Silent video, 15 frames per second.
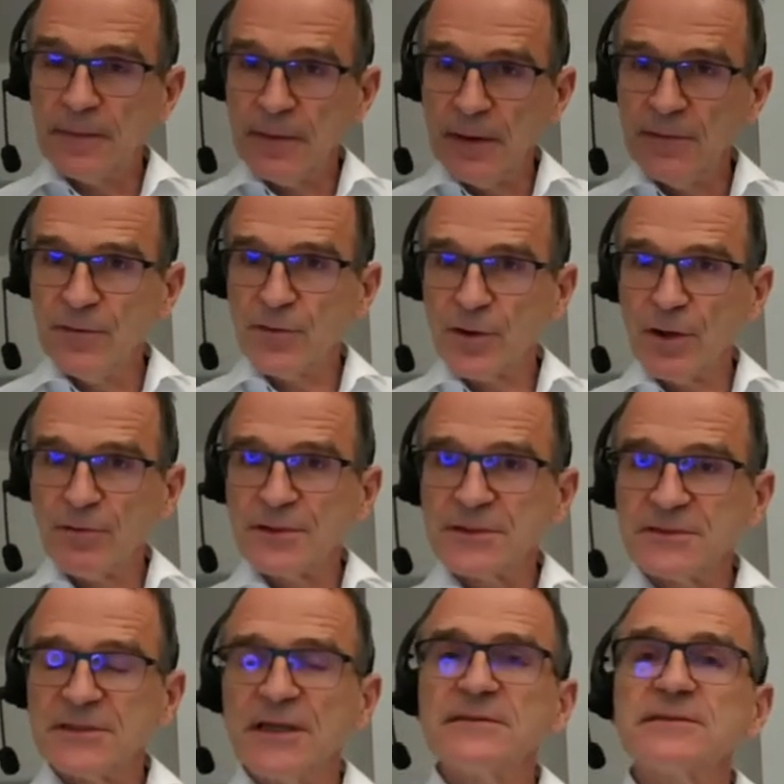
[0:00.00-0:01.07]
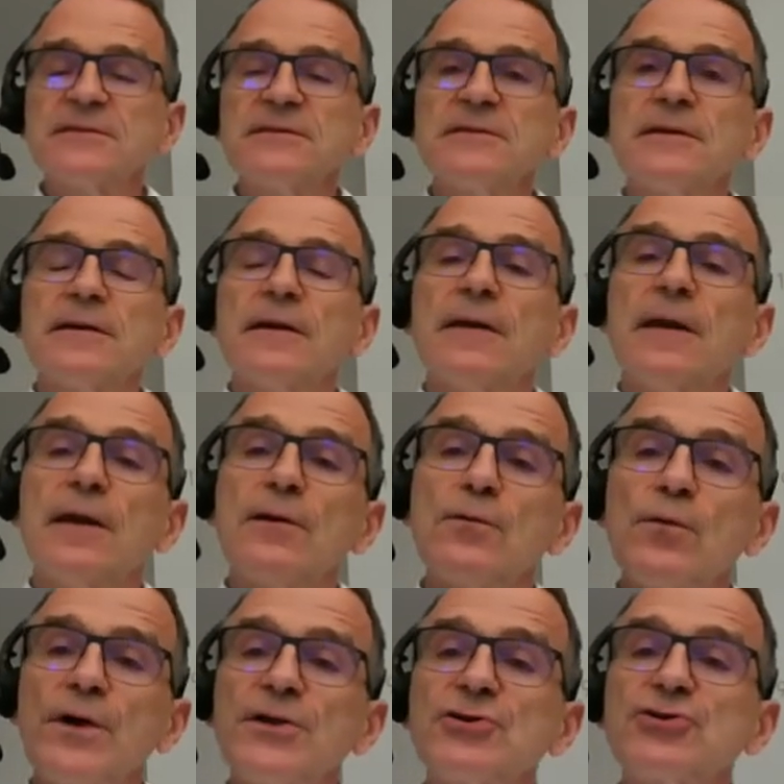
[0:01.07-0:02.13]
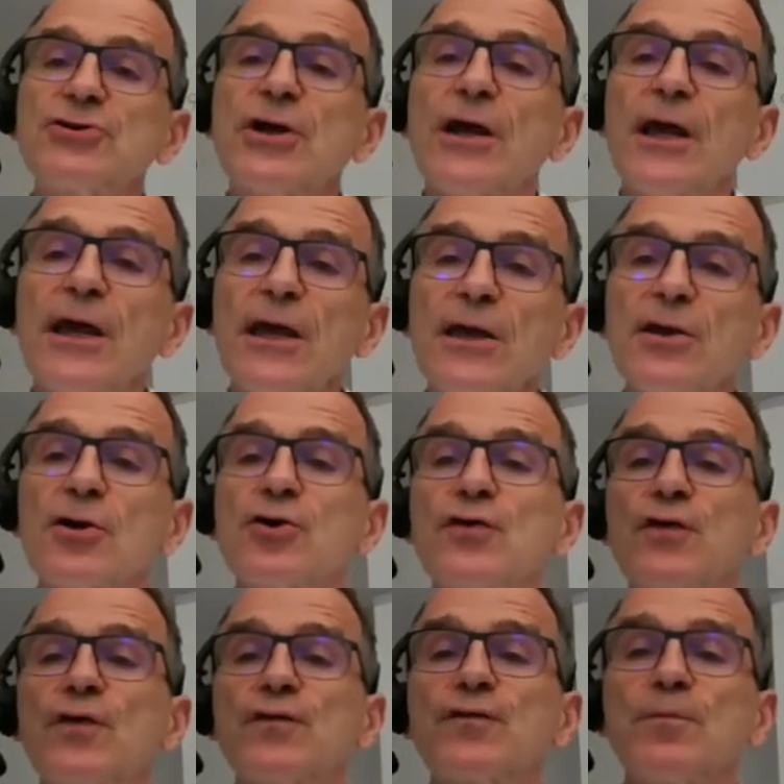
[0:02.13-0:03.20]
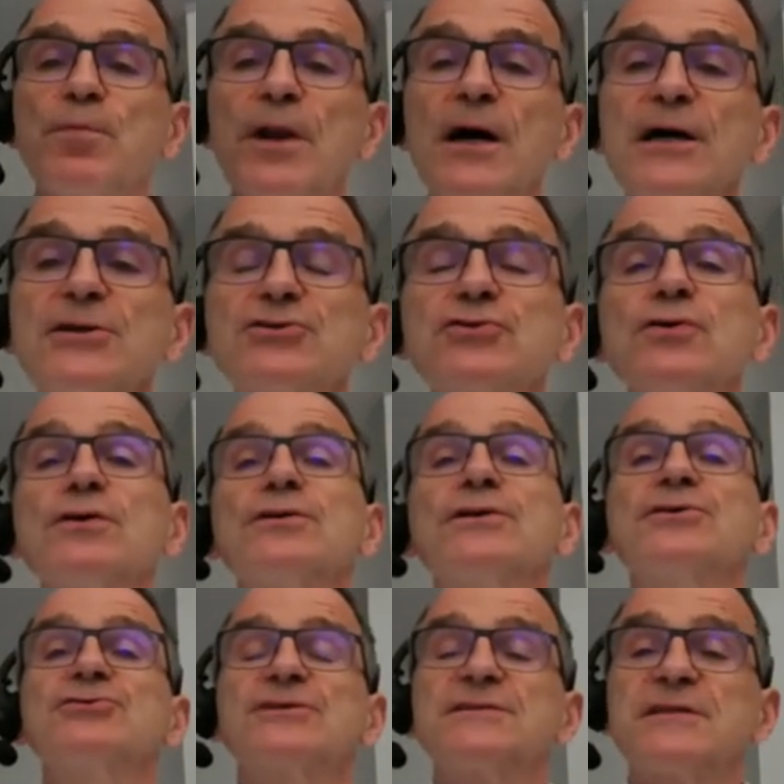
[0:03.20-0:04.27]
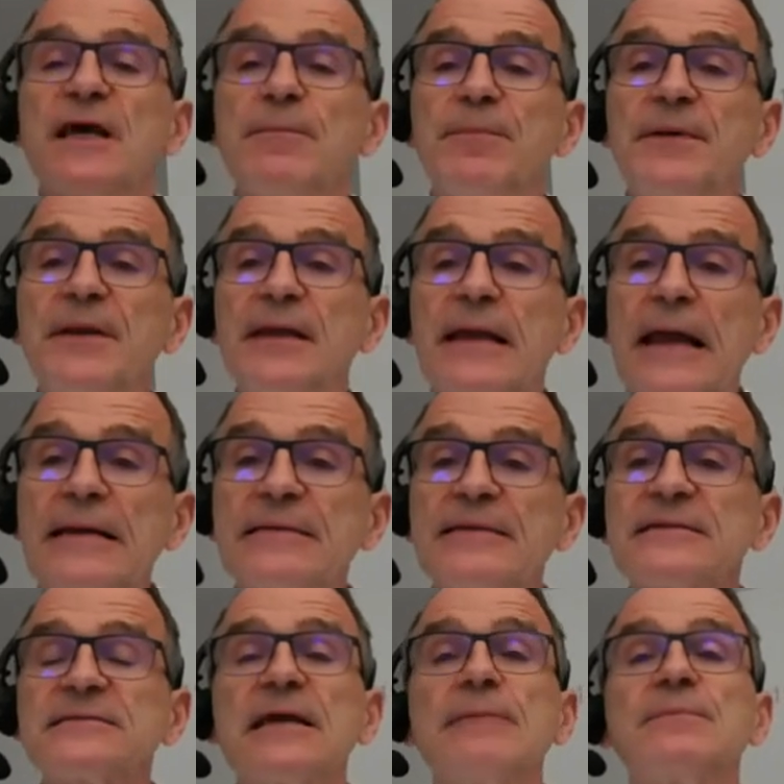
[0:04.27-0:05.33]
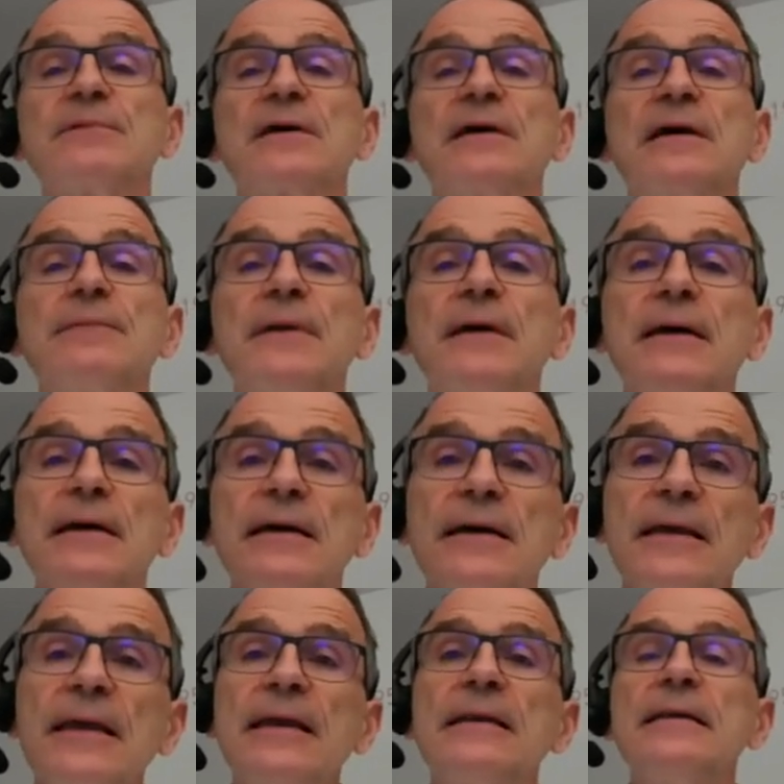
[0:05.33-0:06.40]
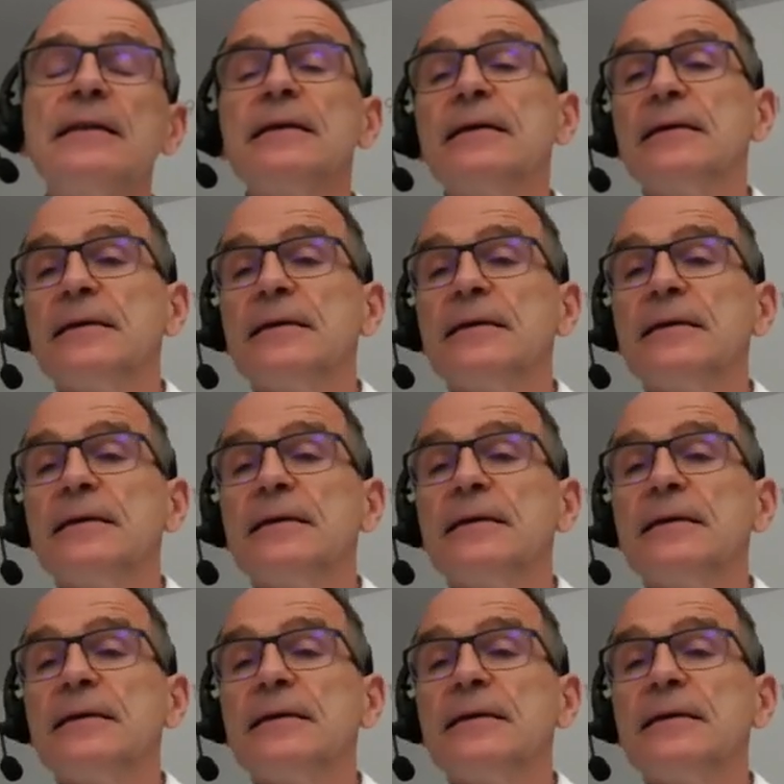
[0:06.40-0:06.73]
in the current season in which a supply shortage is happening at the same time in